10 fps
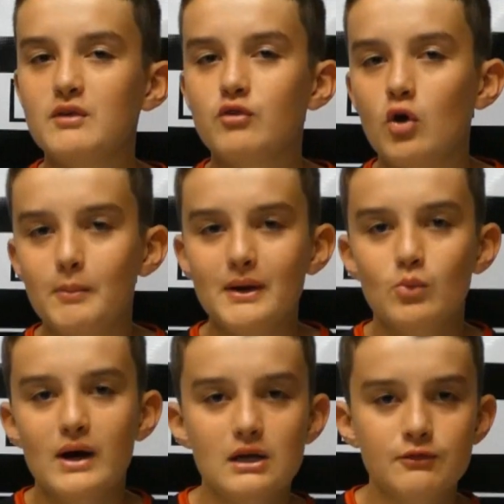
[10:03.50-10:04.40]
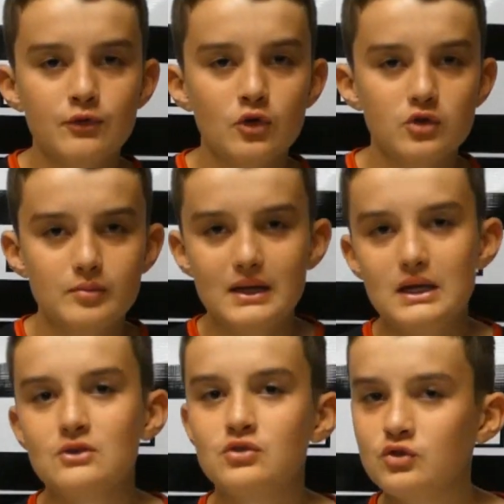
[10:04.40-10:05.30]
that we've all been waiting for to be
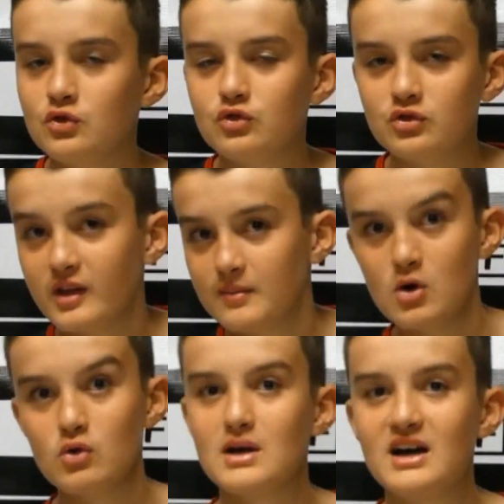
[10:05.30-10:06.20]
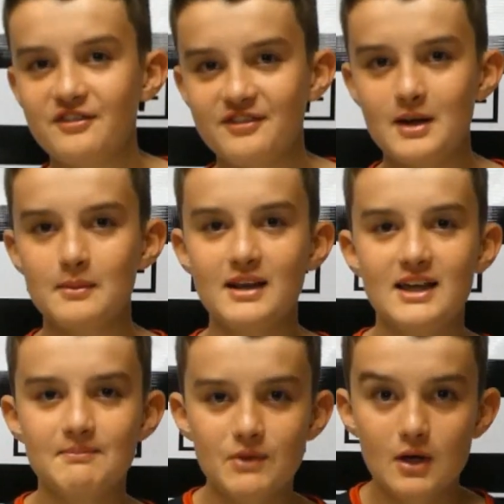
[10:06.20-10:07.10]
introduced to the model car
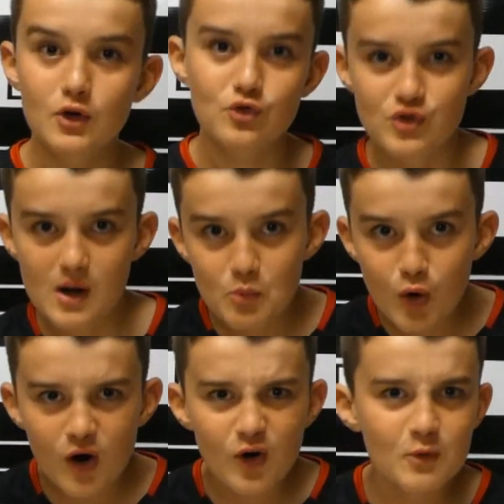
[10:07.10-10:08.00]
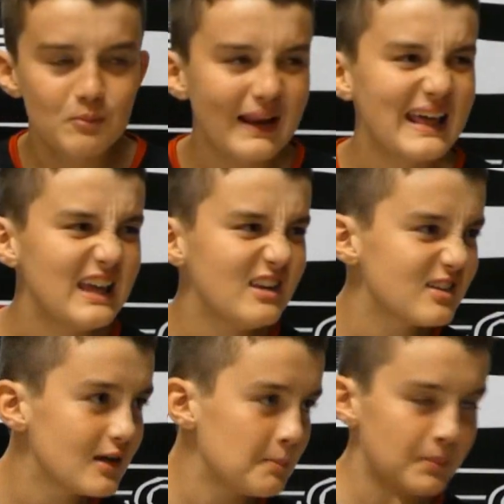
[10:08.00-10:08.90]
family. Drum roll,
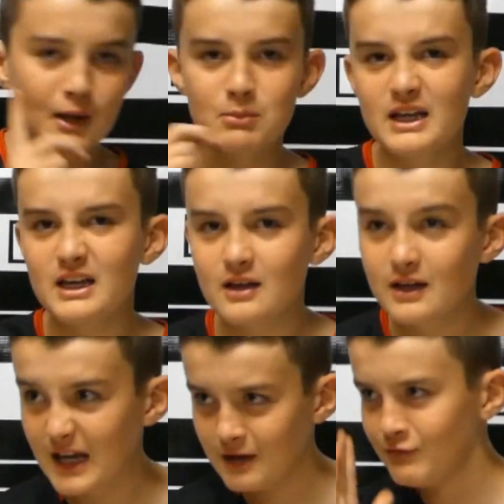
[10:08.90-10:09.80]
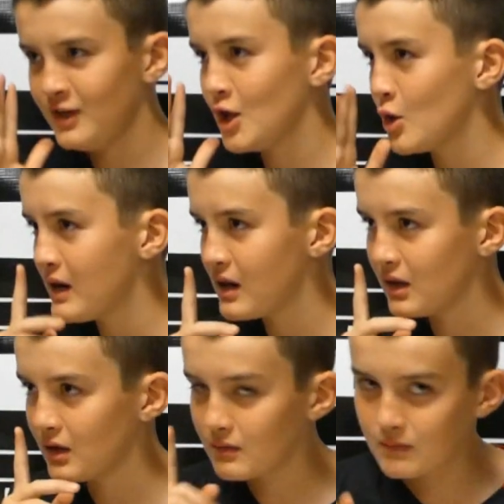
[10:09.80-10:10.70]
please, public and video
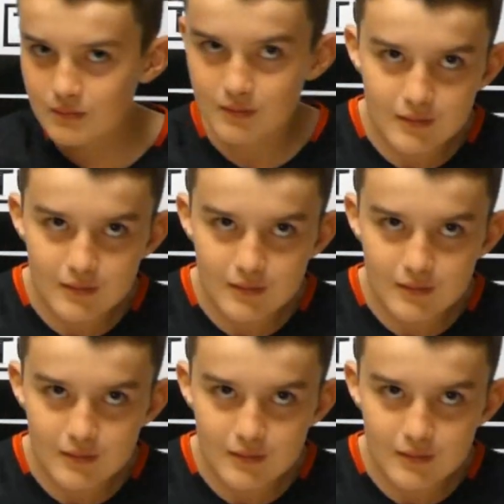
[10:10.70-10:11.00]
editing.